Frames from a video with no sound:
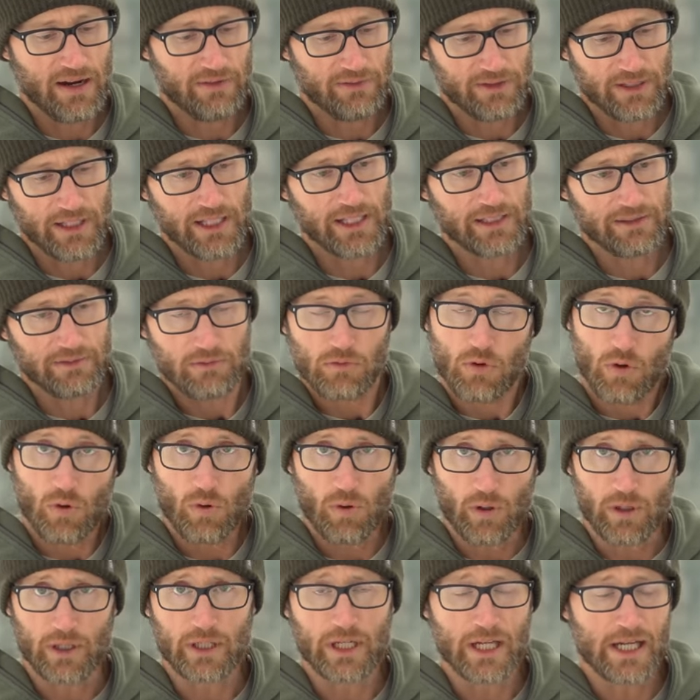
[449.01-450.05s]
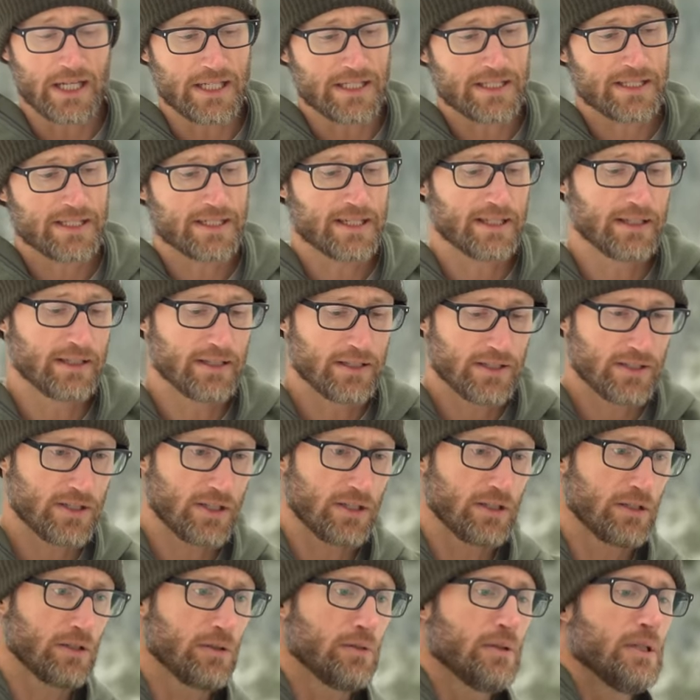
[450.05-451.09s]
everything organized.
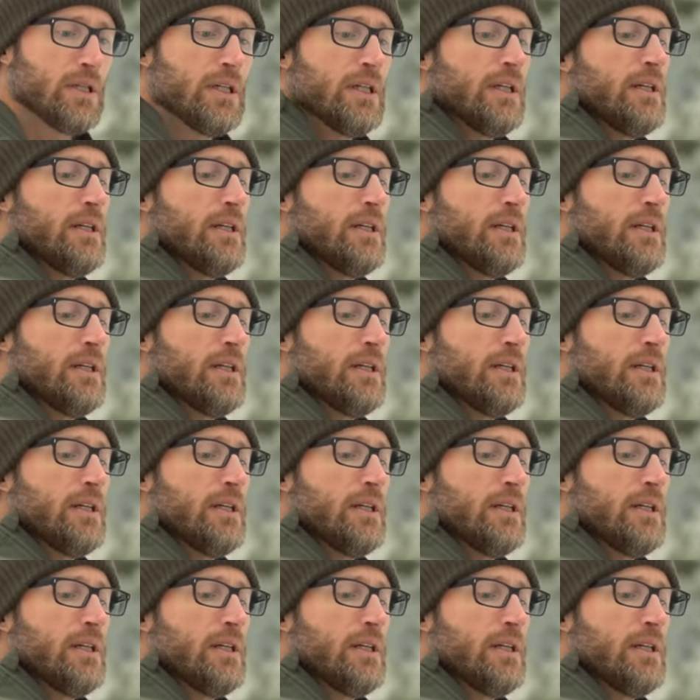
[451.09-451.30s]
So